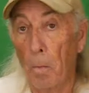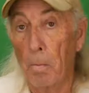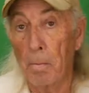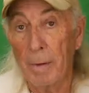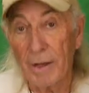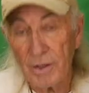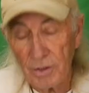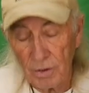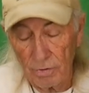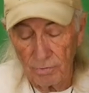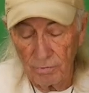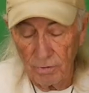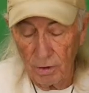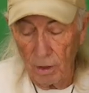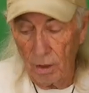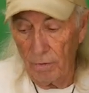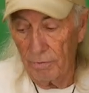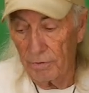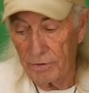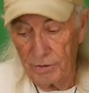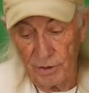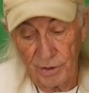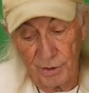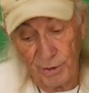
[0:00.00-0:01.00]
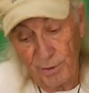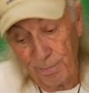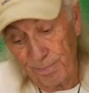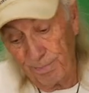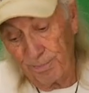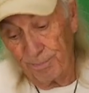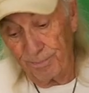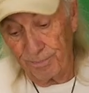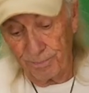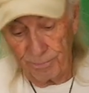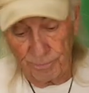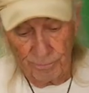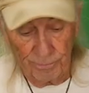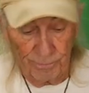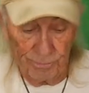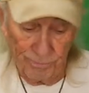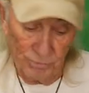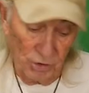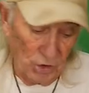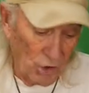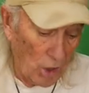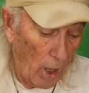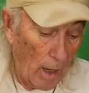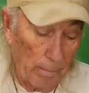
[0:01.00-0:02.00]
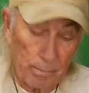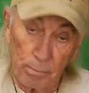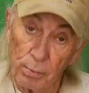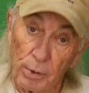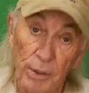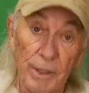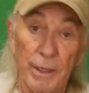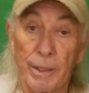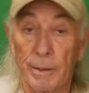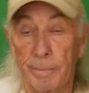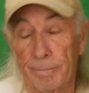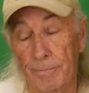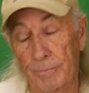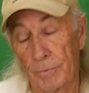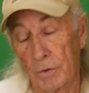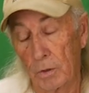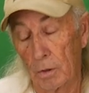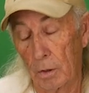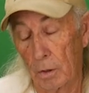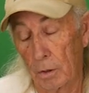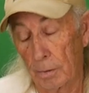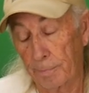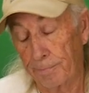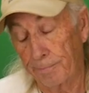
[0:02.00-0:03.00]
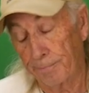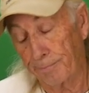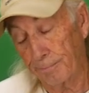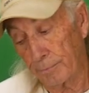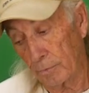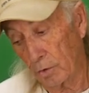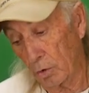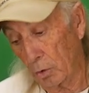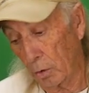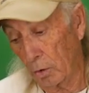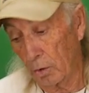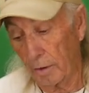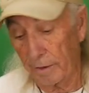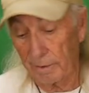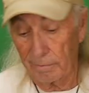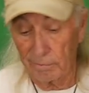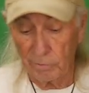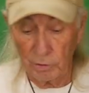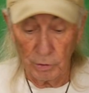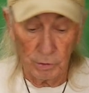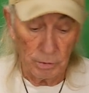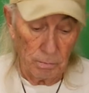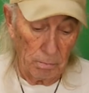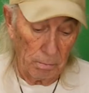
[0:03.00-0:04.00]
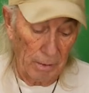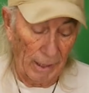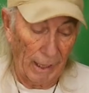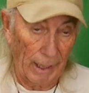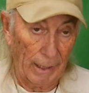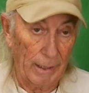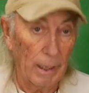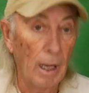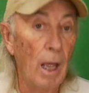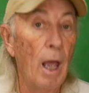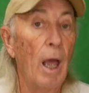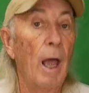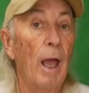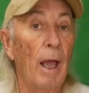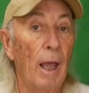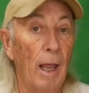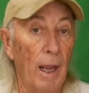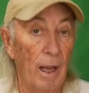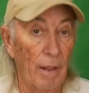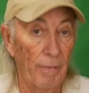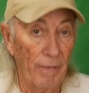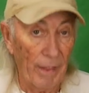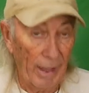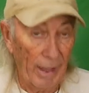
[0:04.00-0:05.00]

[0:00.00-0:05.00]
mess involved, it just stopped printing. So sort of like good and bad. And